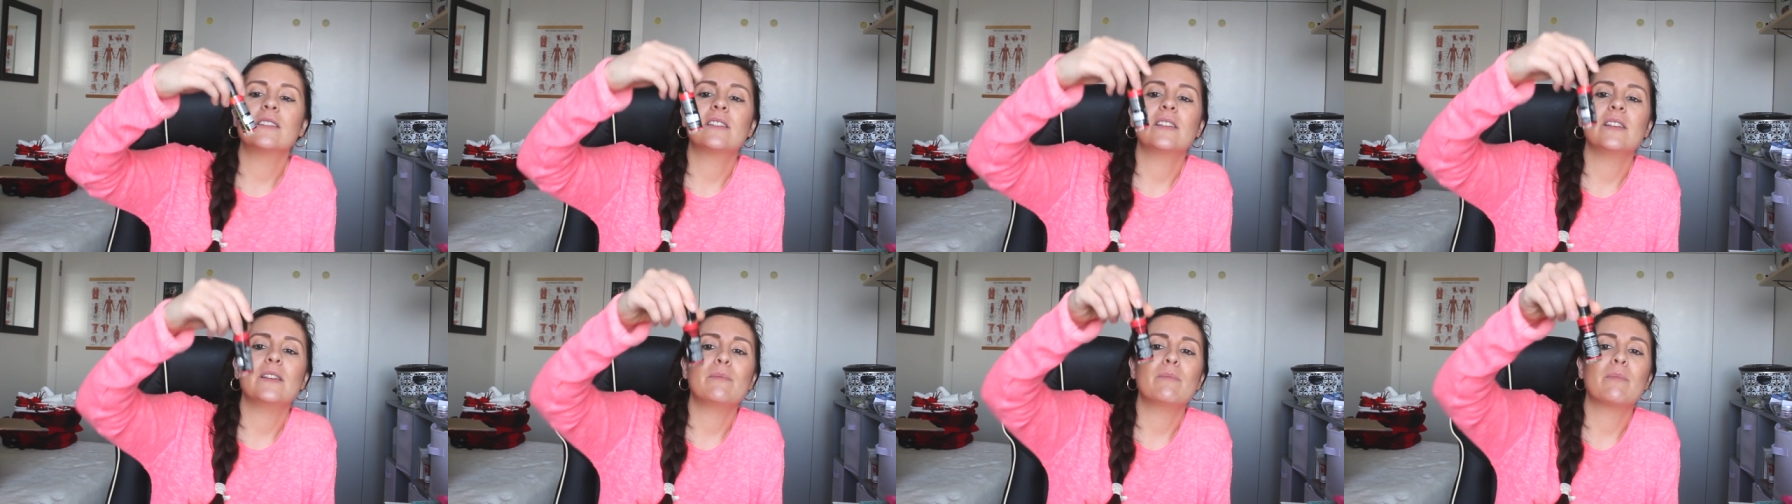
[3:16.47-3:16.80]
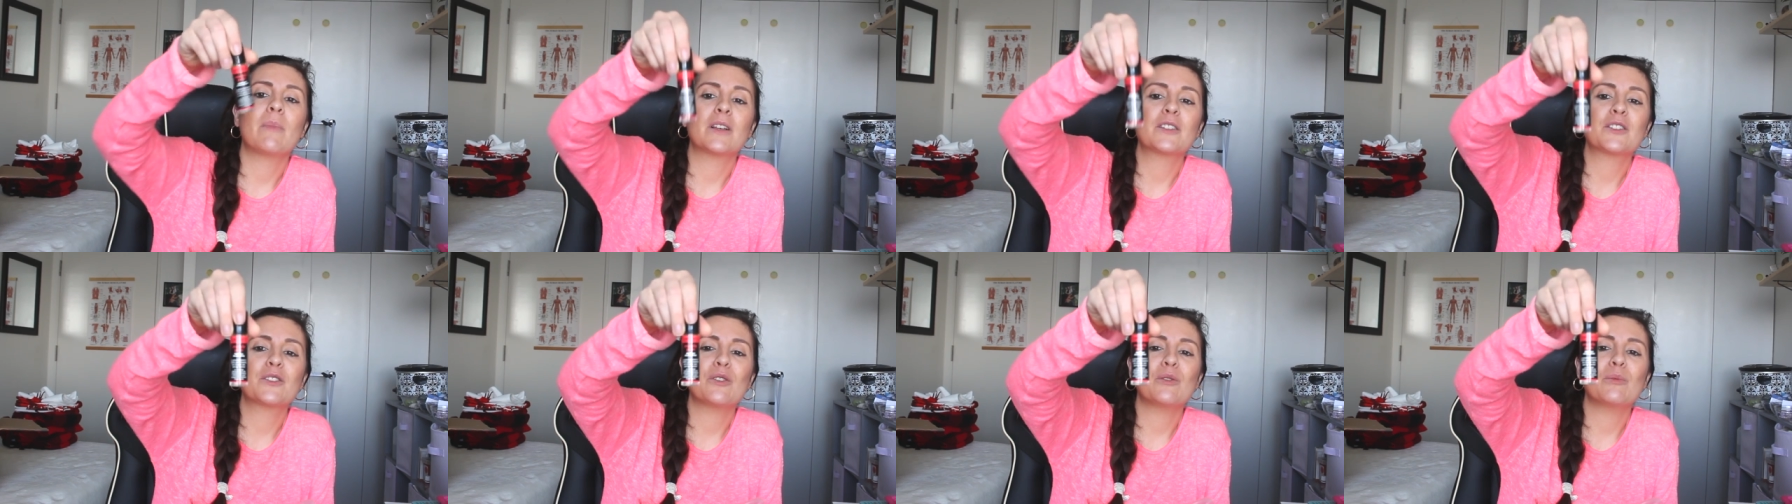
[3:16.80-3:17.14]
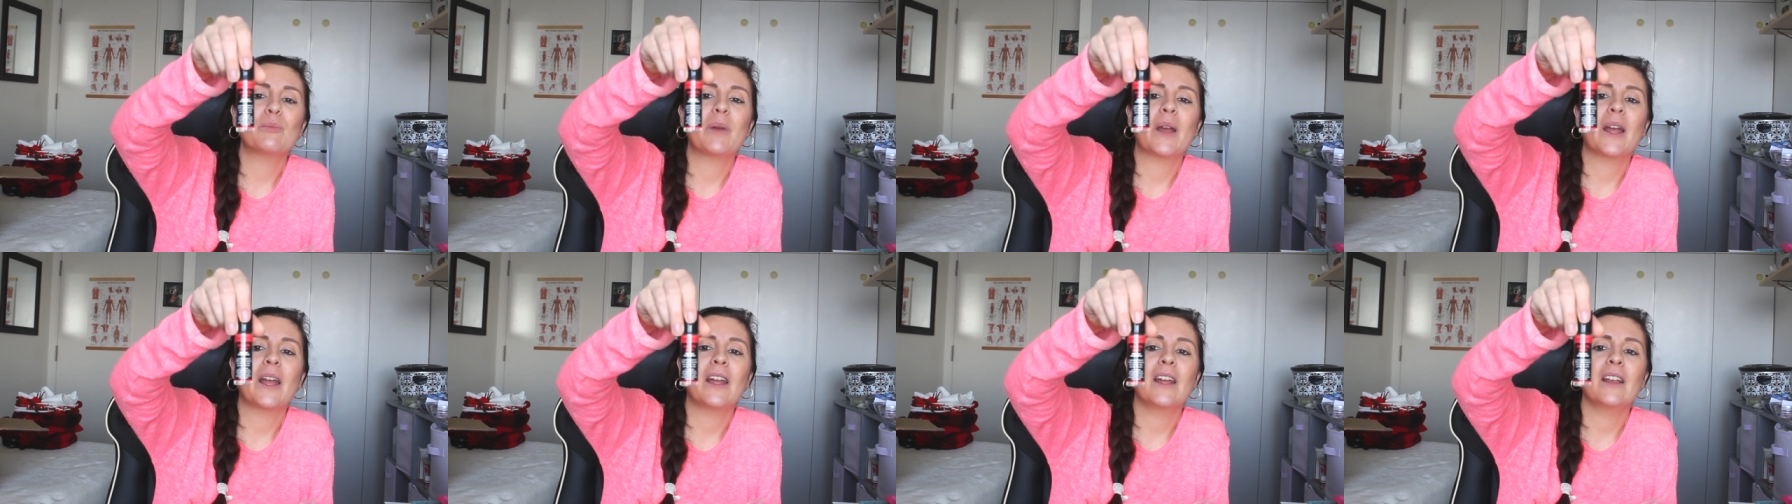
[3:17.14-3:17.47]
the muscle
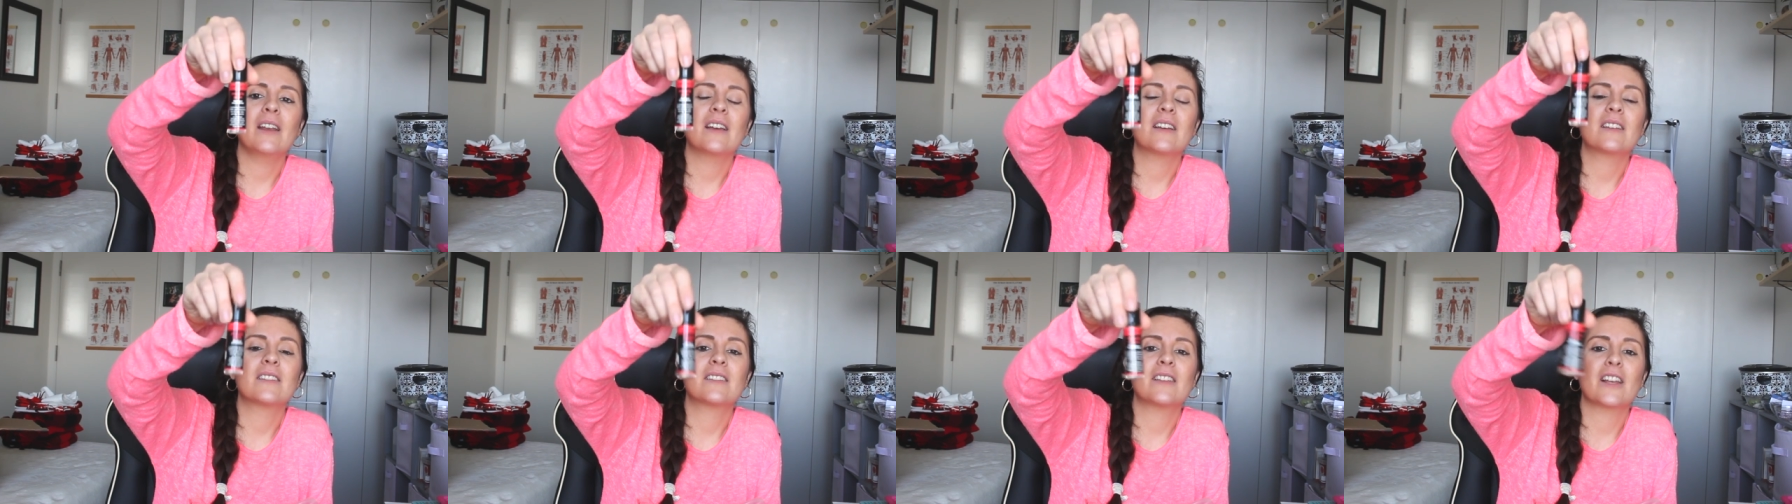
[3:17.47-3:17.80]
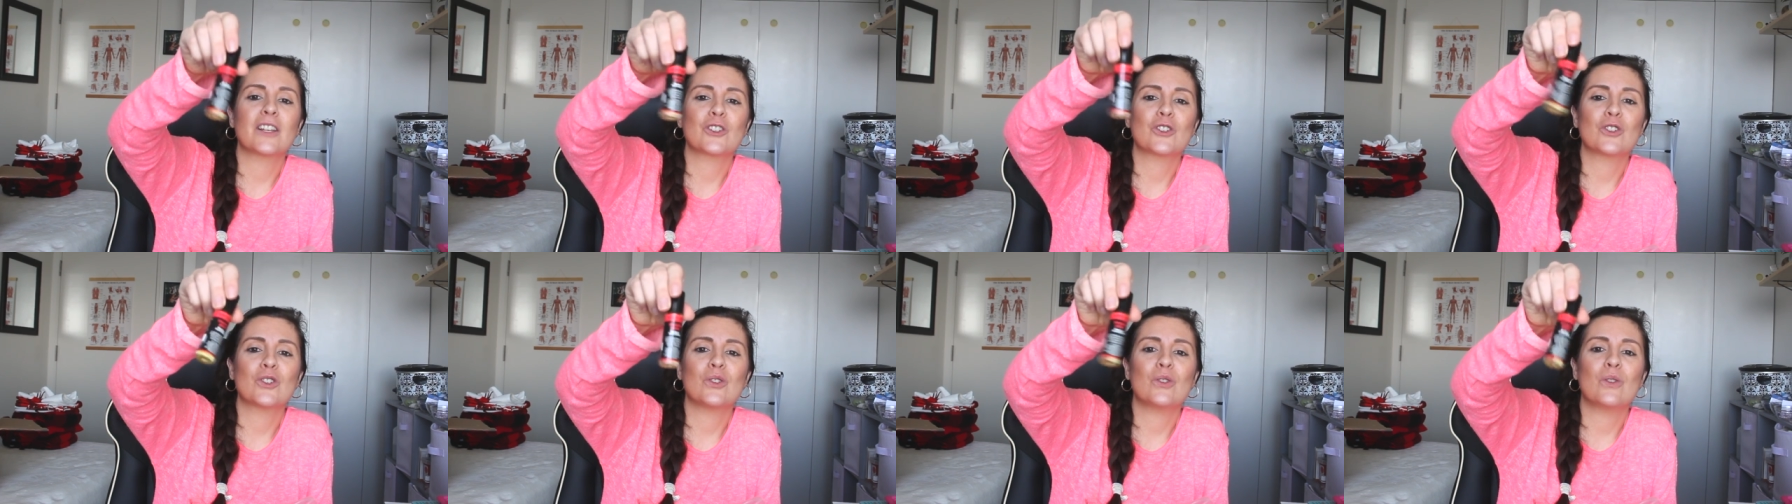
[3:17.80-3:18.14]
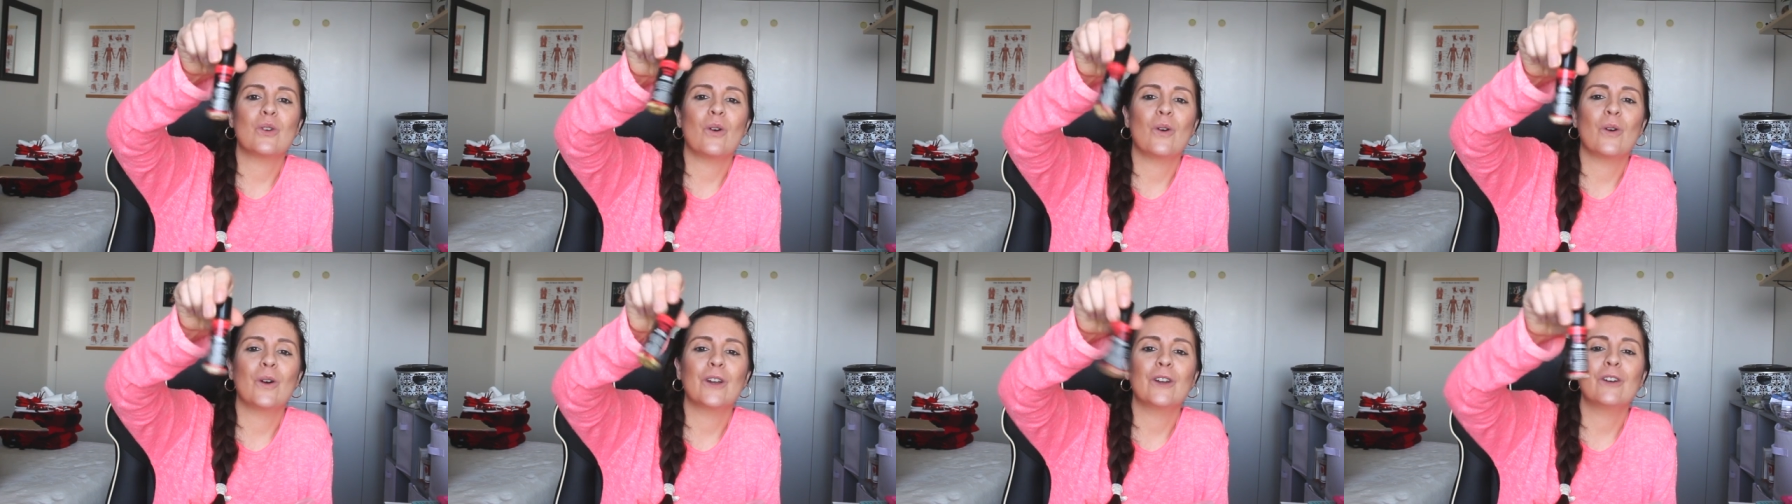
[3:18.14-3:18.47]
pain essential
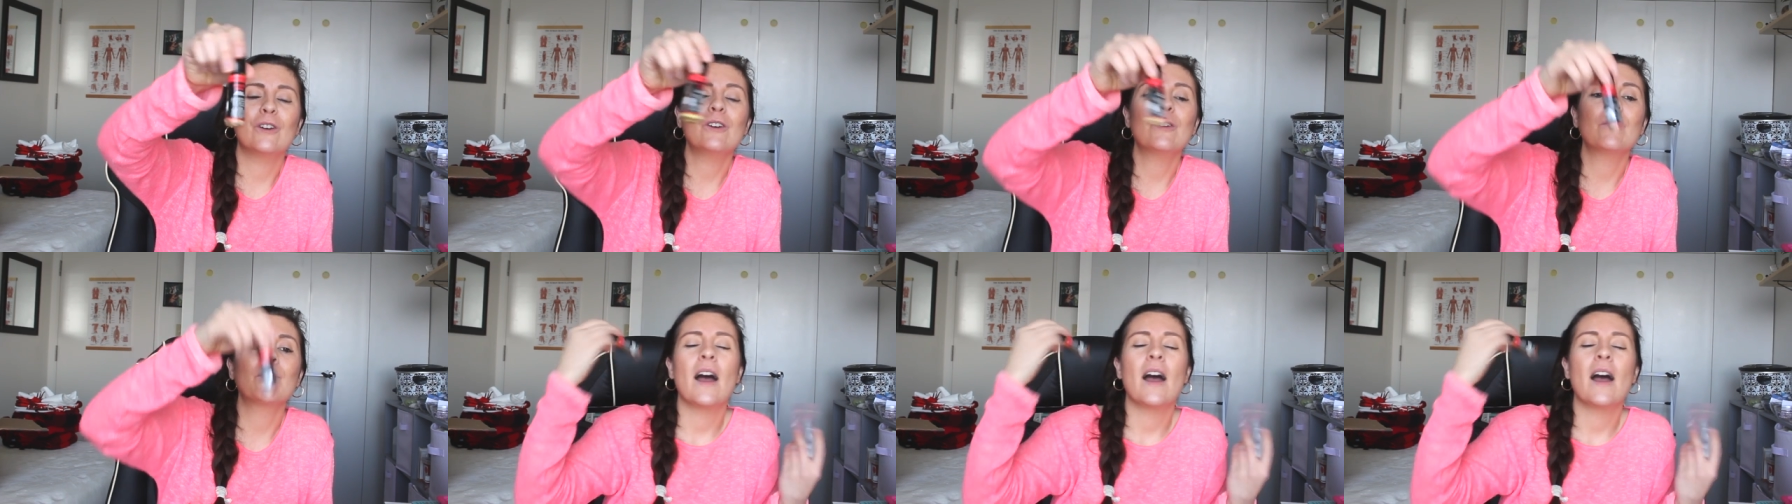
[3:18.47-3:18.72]
oil.